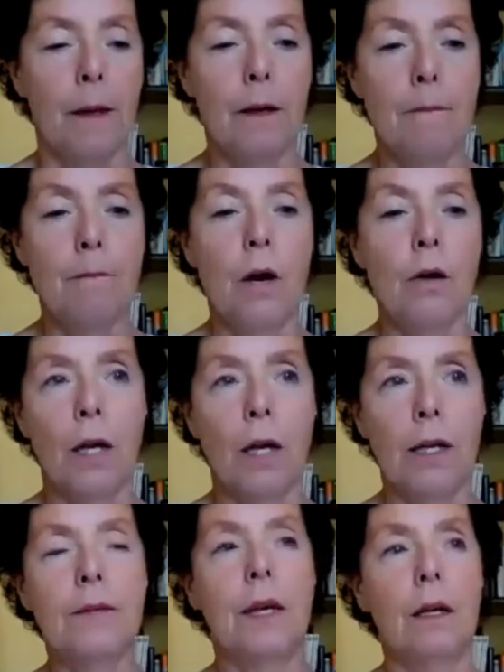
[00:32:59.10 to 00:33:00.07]
um, okay,
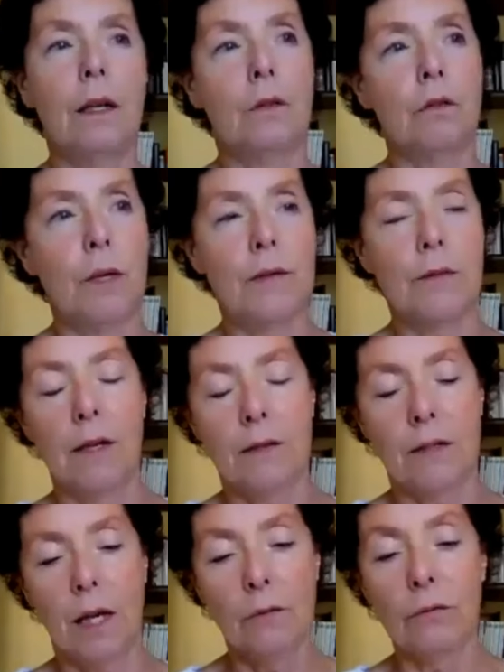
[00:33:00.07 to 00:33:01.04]
let's say tumor
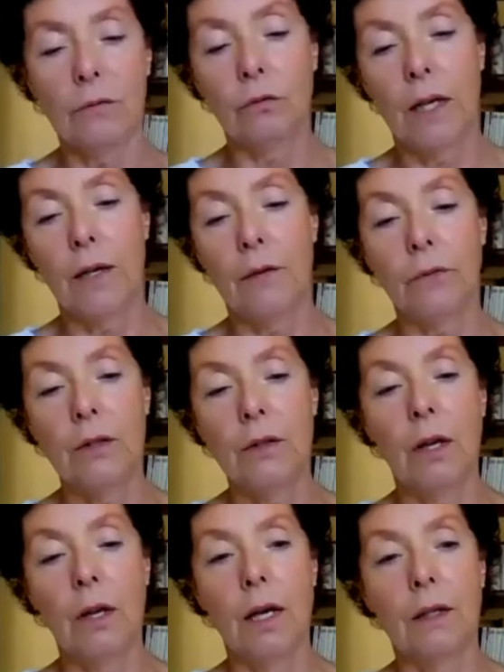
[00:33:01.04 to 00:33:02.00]
cells have arrived in
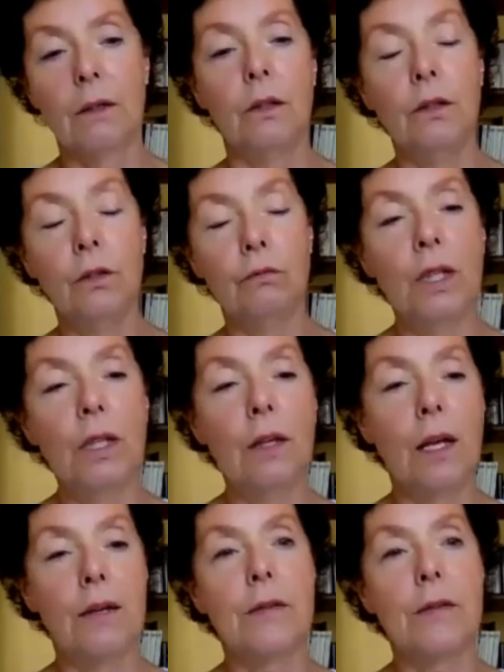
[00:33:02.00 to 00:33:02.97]
the lung and you
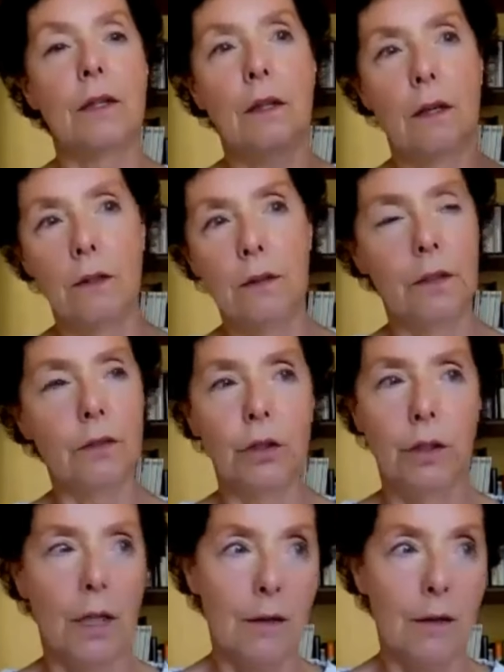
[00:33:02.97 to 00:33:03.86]
realize that clinician